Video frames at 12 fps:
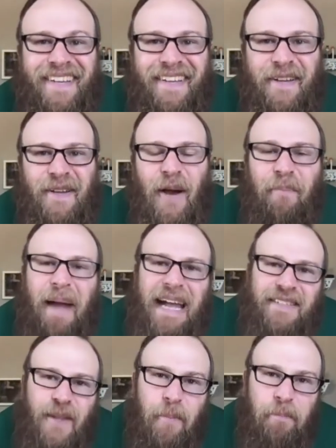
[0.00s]
Imagine
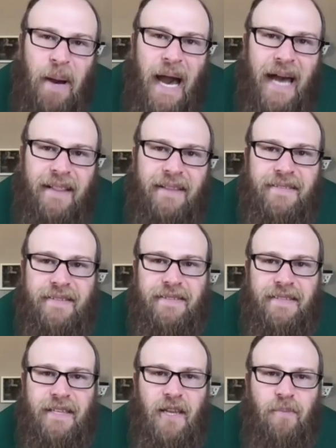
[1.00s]
the policies
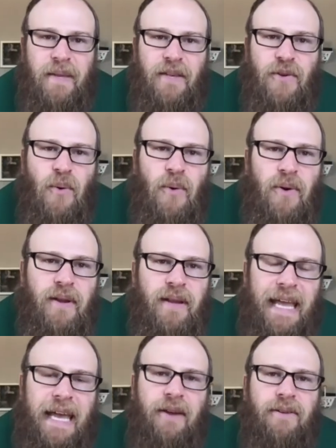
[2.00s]
that can be torn
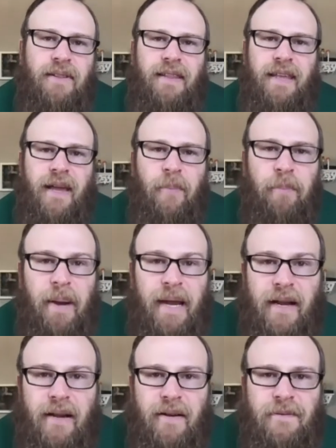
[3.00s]
down in the
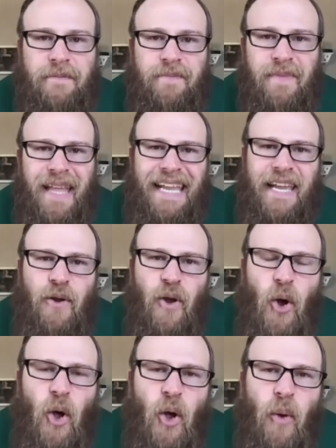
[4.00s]
empire. I can
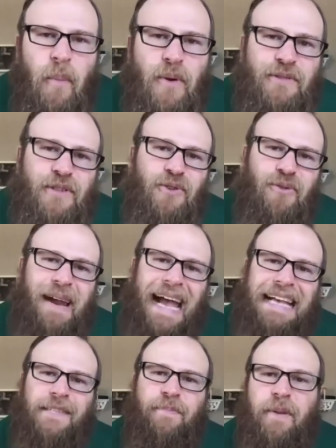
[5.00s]
almost
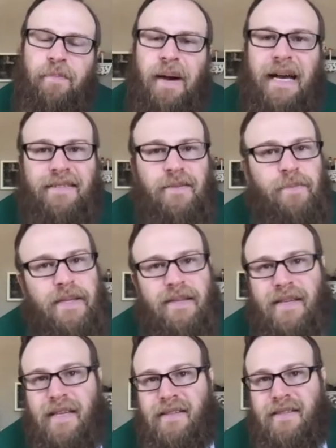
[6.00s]
grasp the
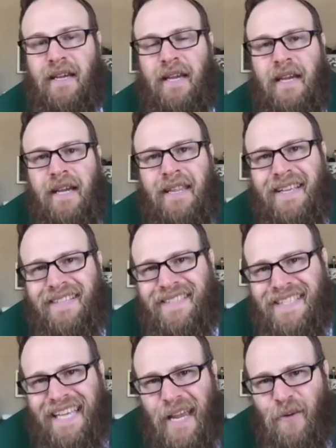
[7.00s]
possibilities the
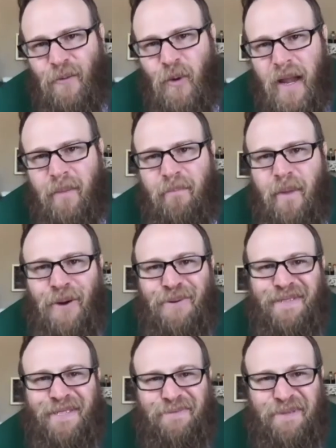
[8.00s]
same way
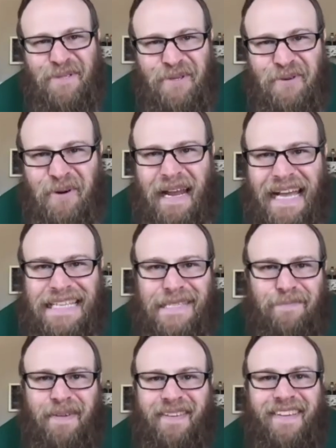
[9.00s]
Moses was grasped
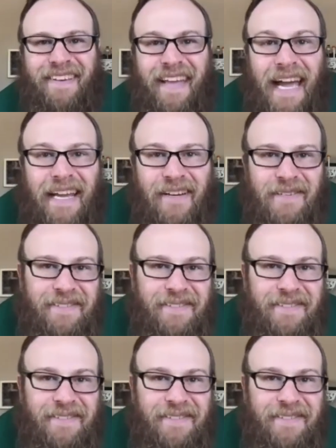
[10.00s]
on the Nile.